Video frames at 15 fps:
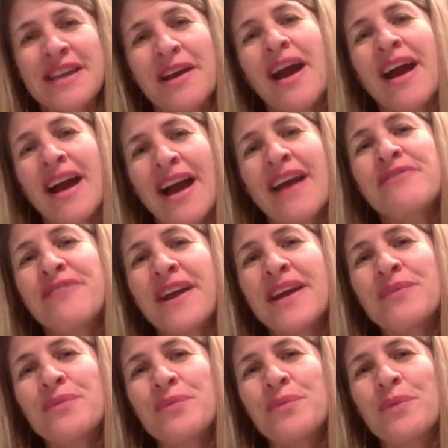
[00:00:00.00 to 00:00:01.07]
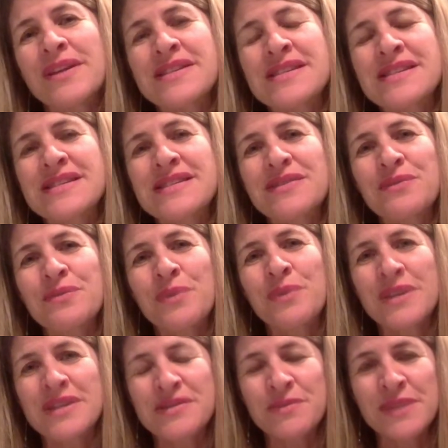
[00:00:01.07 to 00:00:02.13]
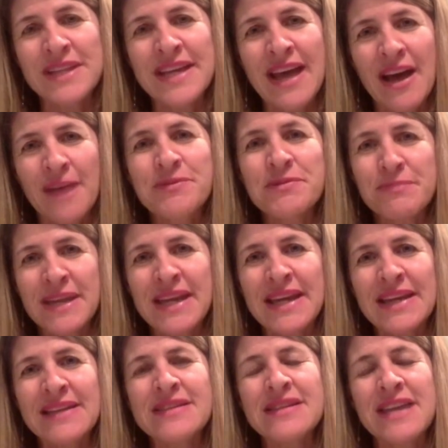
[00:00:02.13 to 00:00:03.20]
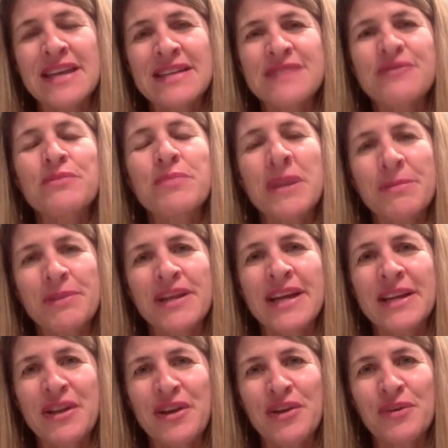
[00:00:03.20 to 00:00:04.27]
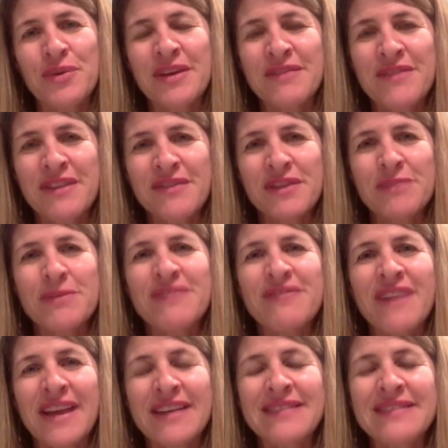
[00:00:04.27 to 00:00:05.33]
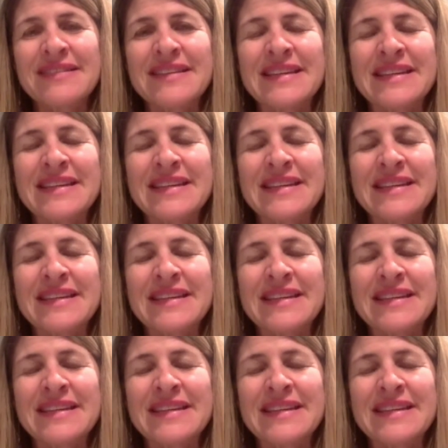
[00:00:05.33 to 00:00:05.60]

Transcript: I find what's really helped me and different people I know when I've given them advice